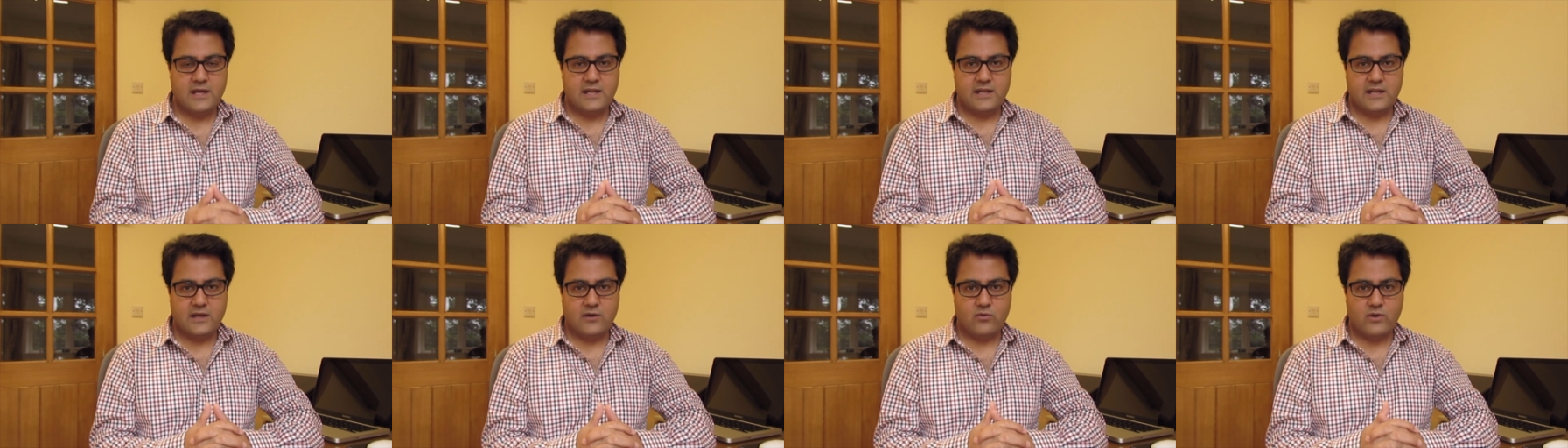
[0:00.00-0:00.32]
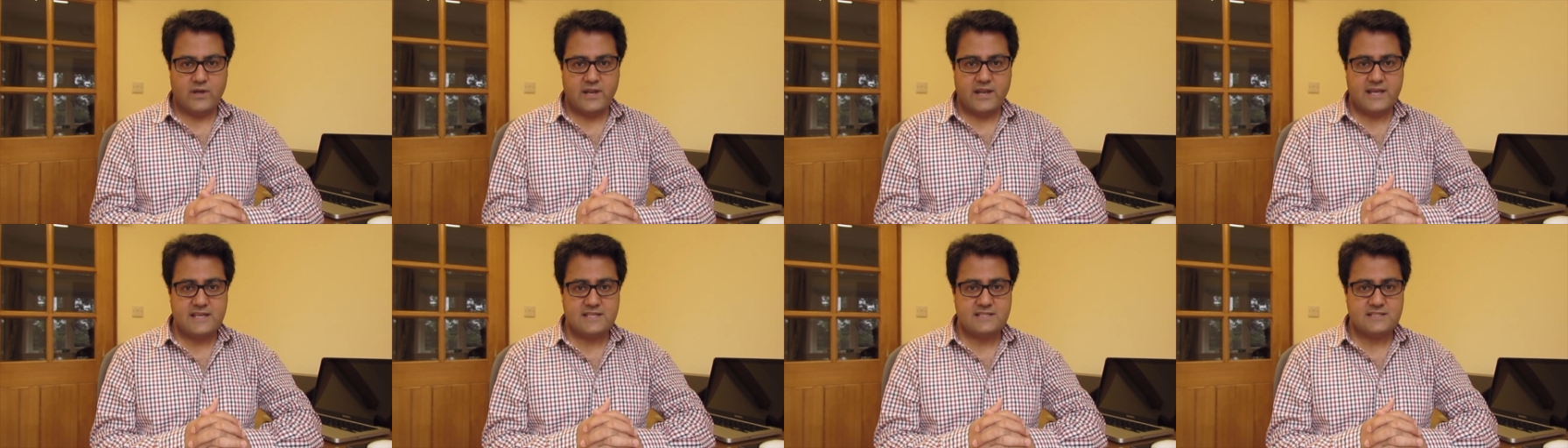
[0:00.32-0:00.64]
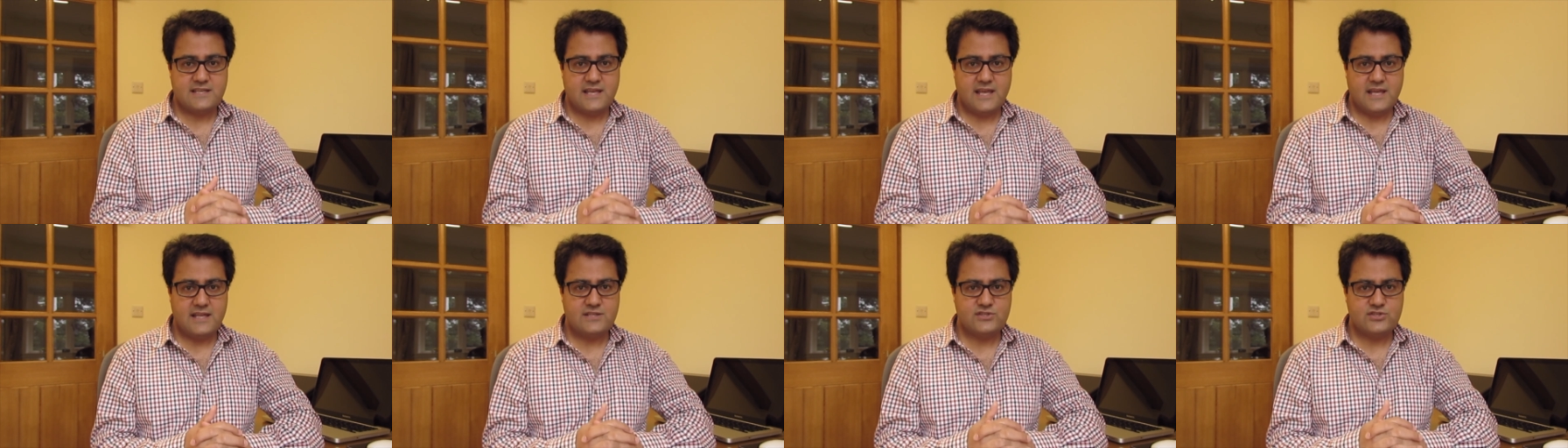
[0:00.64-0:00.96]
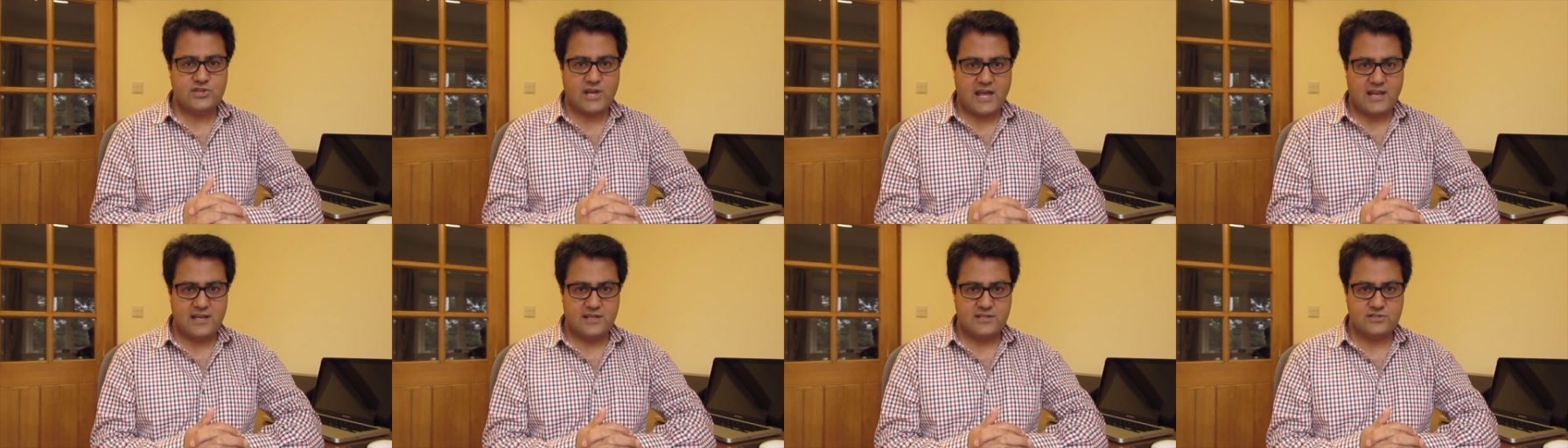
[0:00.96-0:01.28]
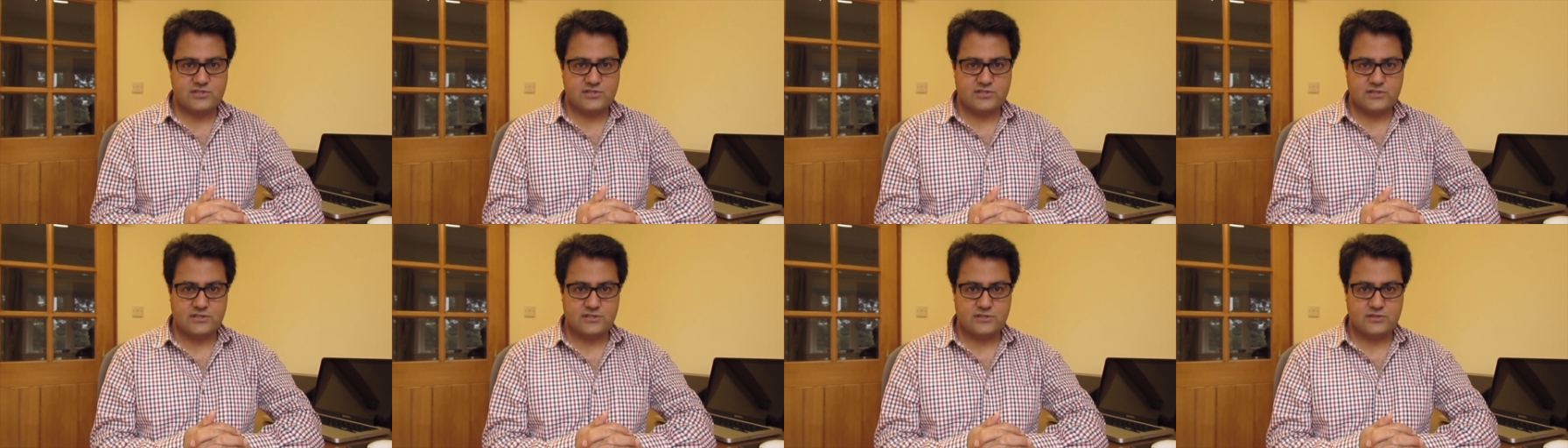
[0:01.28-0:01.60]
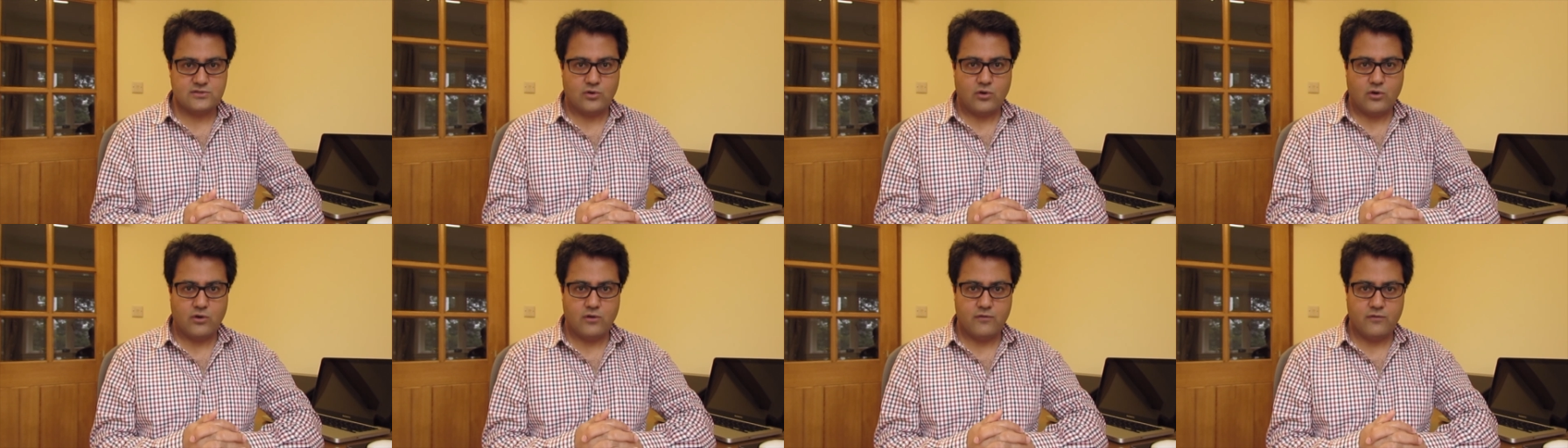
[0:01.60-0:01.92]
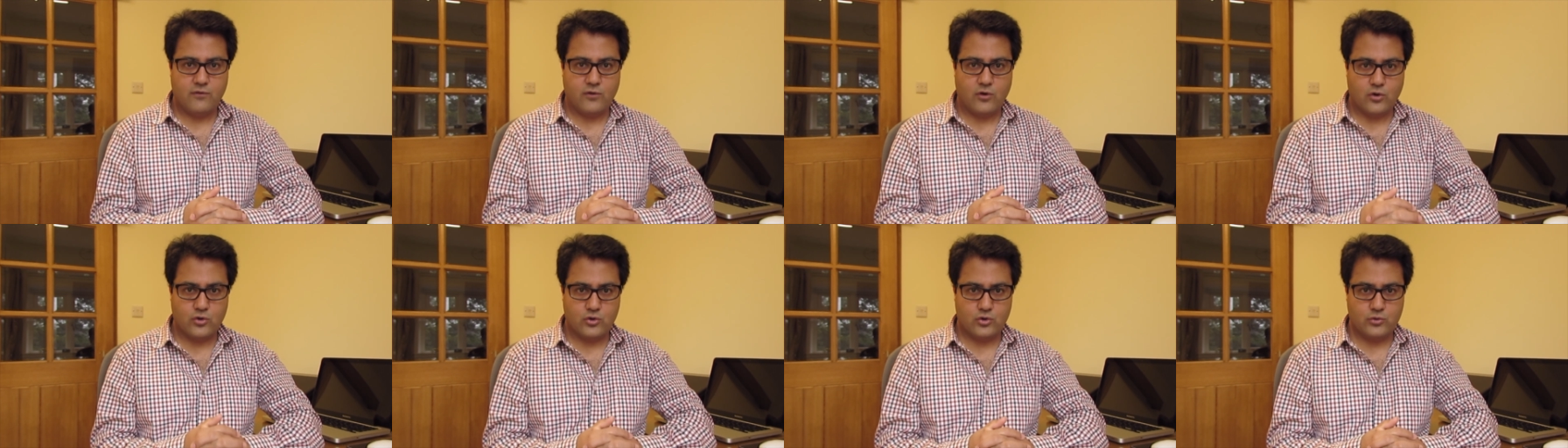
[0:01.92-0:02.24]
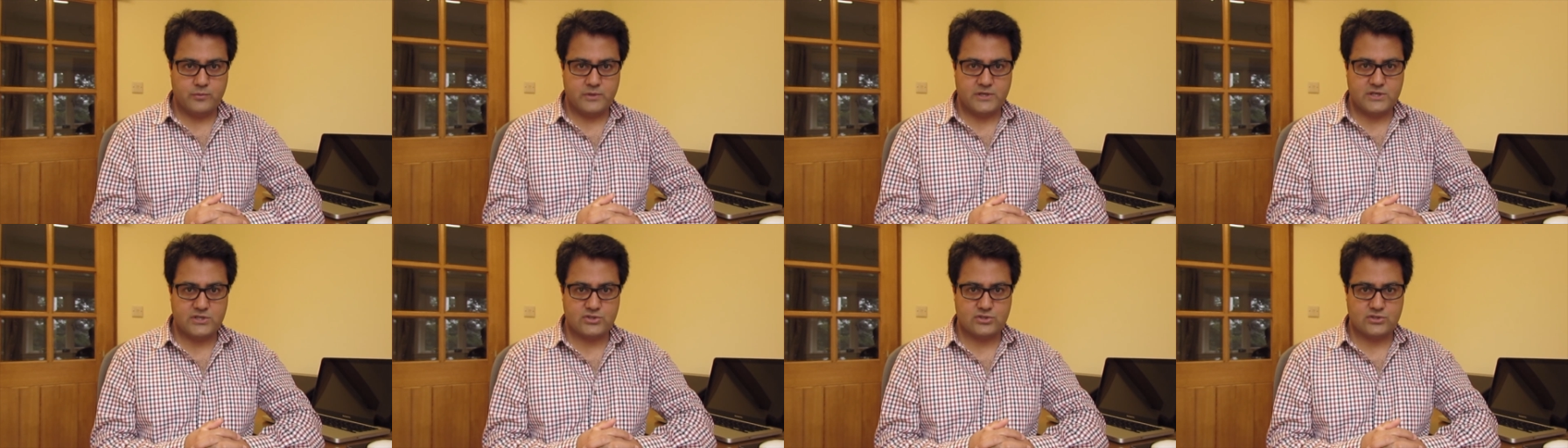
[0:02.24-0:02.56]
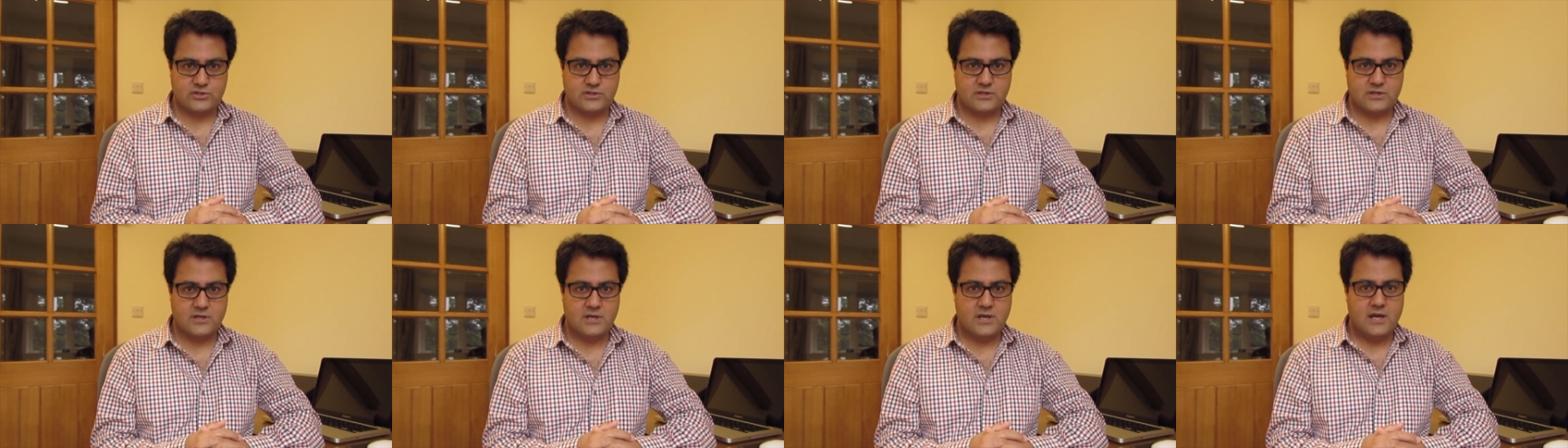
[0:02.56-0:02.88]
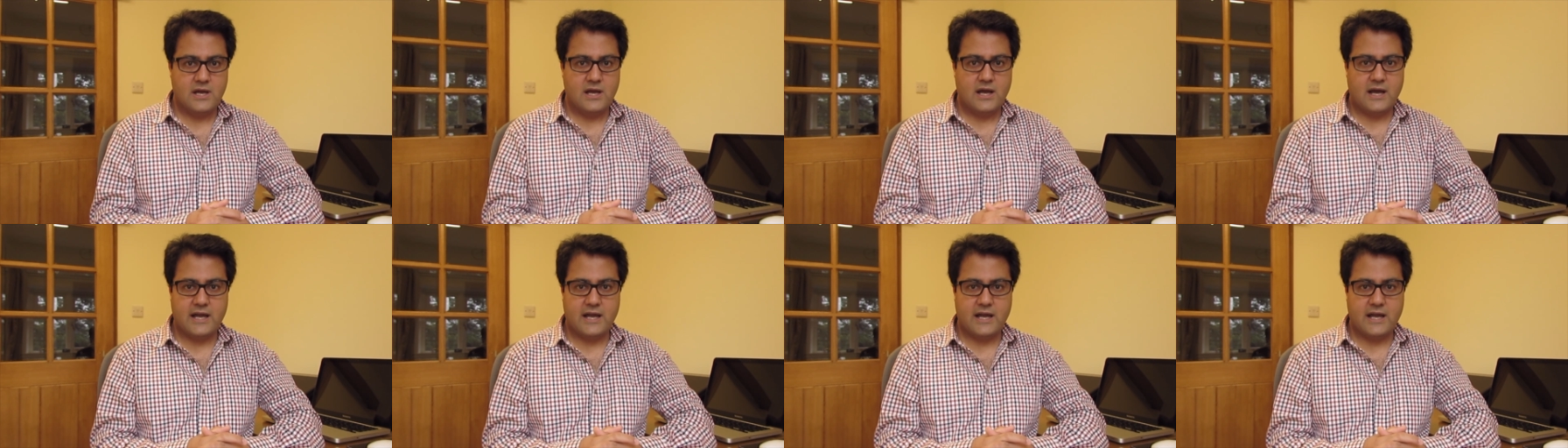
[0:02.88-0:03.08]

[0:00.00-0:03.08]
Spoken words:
Now, when I say challenges of automation,